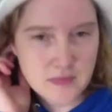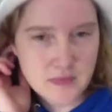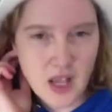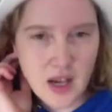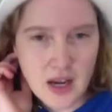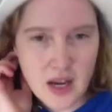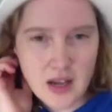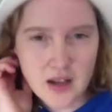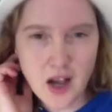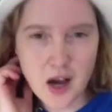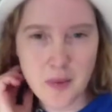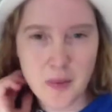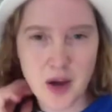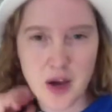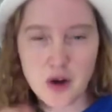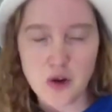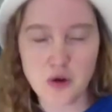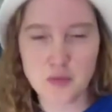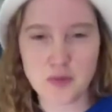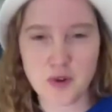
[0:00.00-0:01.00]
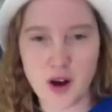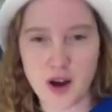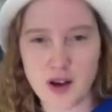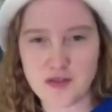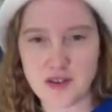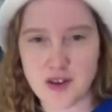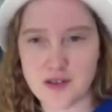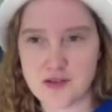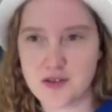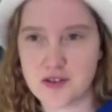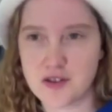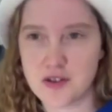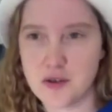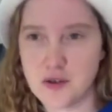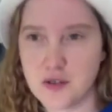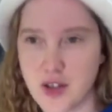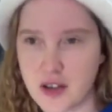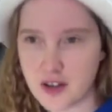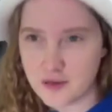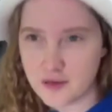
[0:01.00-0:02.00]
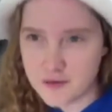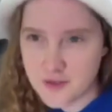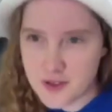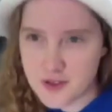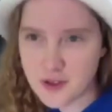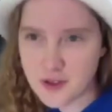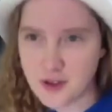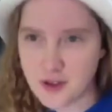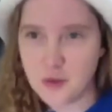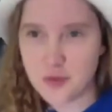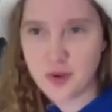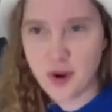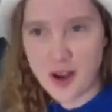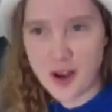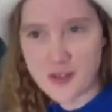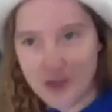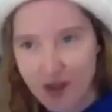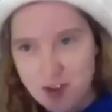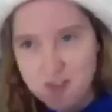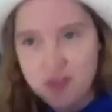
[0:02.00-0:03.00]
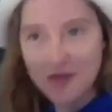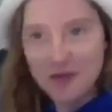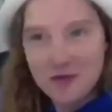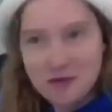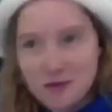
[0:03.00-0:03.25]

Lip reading: And I got my own process too, like a physical process of